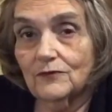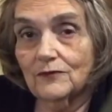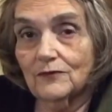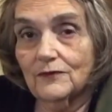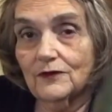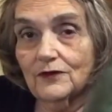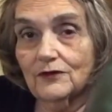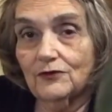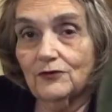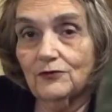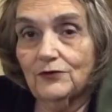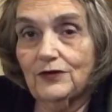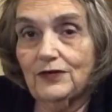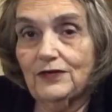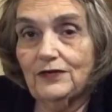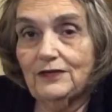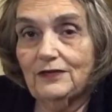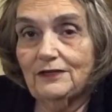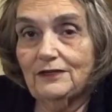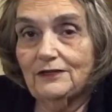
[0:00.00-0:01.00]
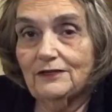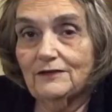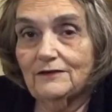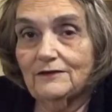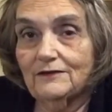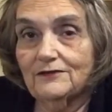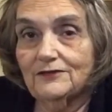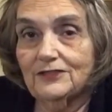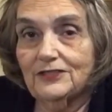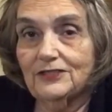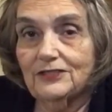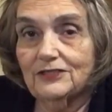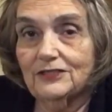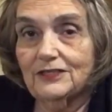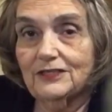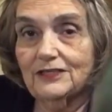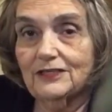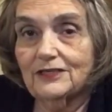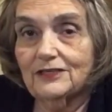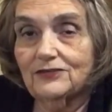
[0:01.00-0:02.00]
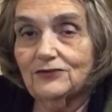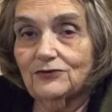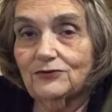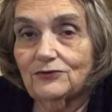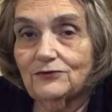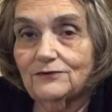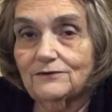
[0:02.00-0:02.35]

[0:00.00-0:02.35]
a green tealy color.